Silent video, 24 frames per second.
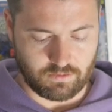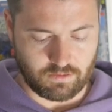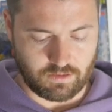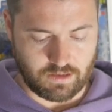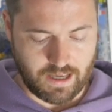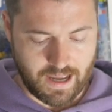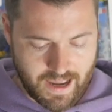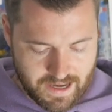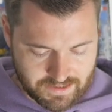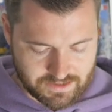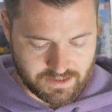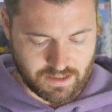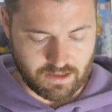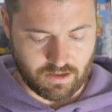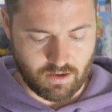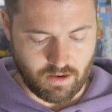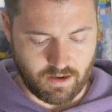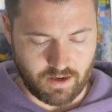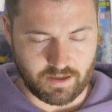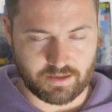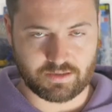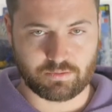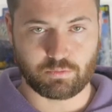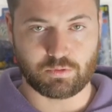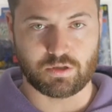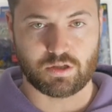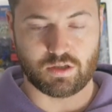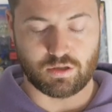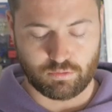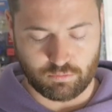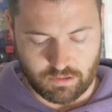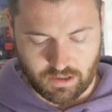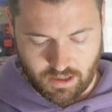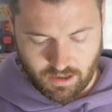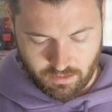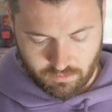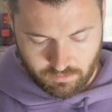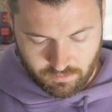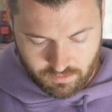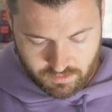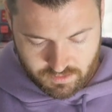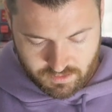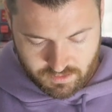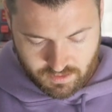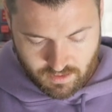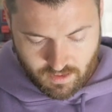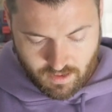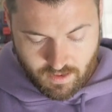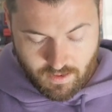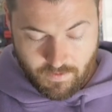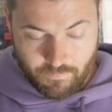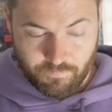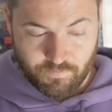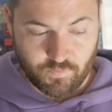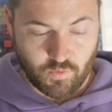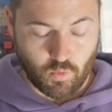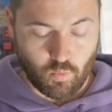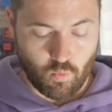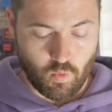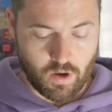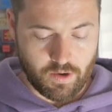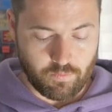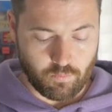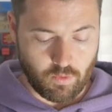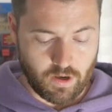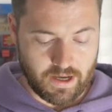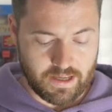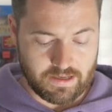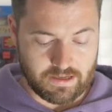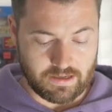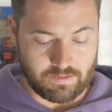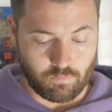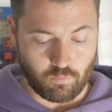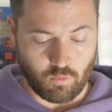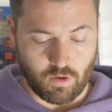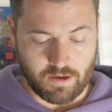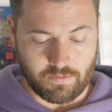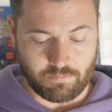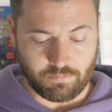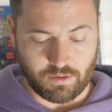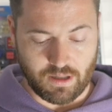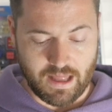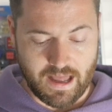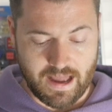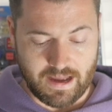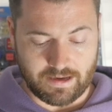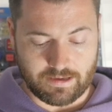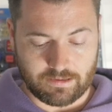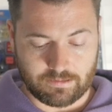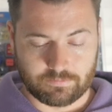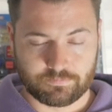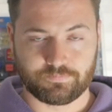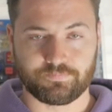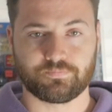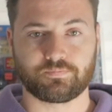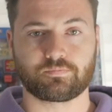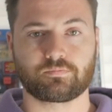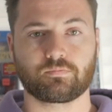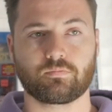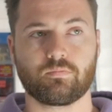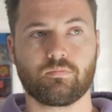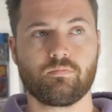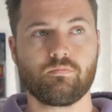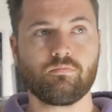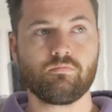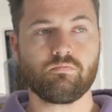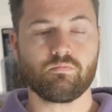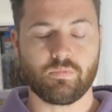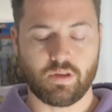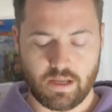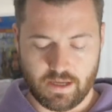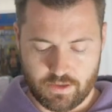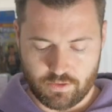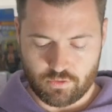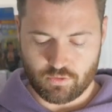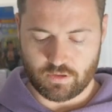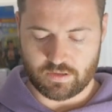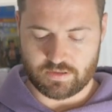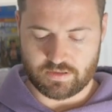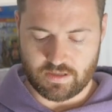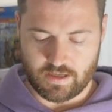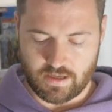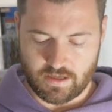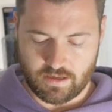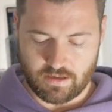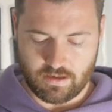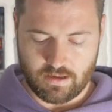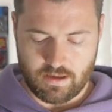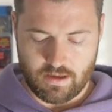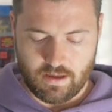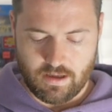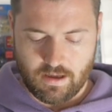casting cost, which is 3 colors, 1 white and 1 black. Interesting.